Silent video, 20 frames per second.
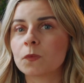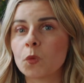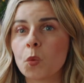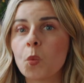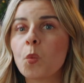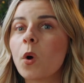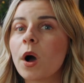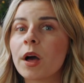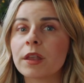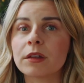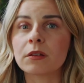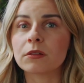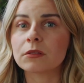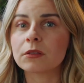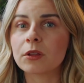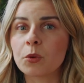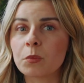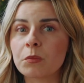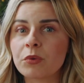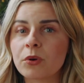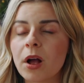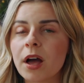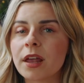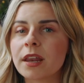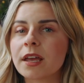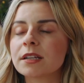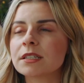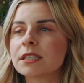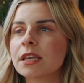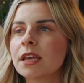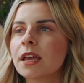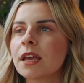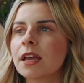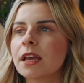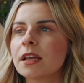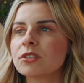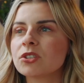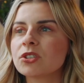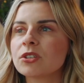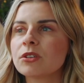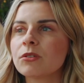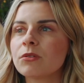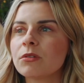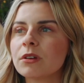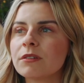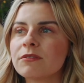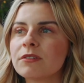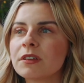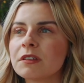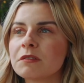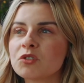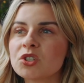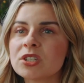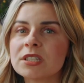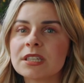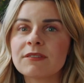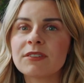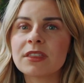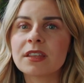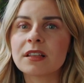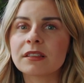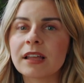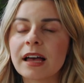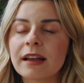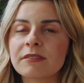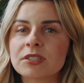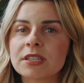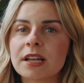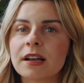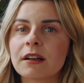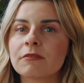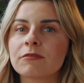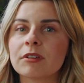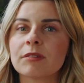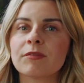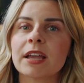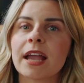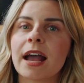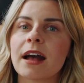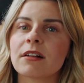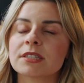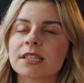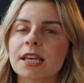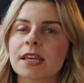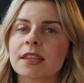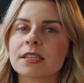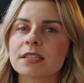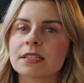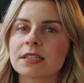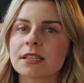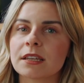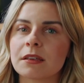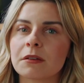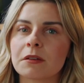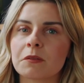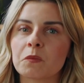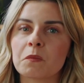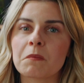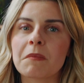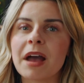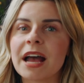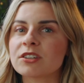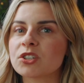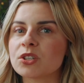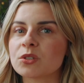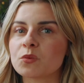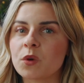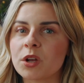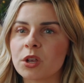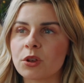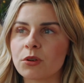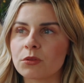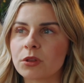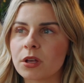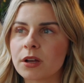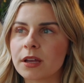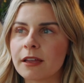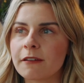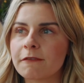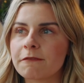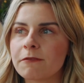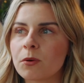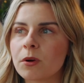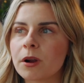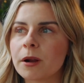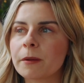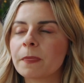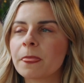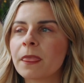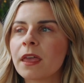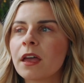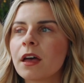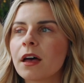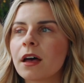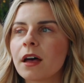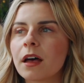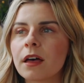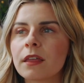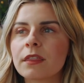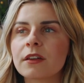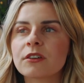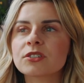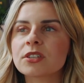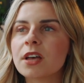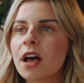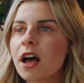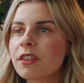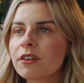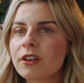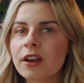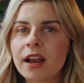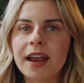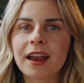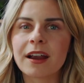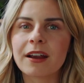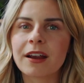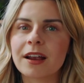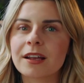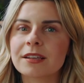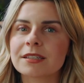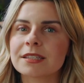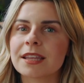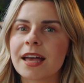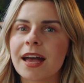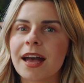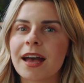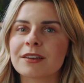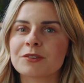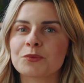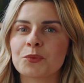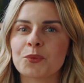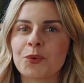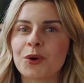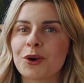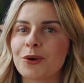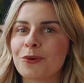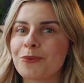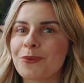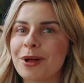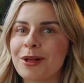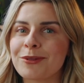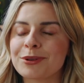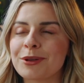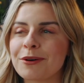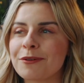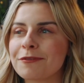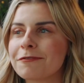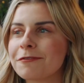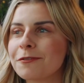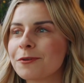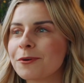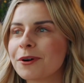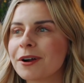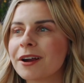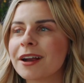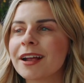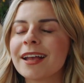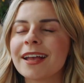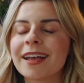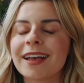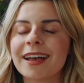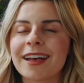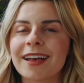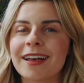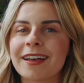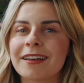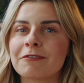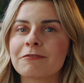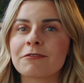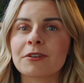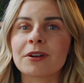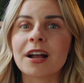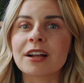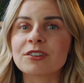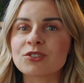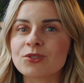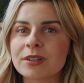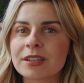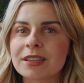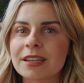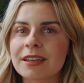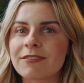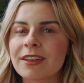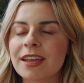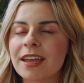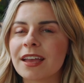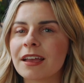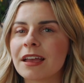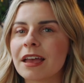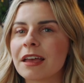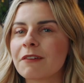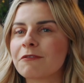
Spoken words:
one, loan product, and two, if it just even the lifestyle of living outside the city matches what you're looking for. There's other areas that we're well known for country living,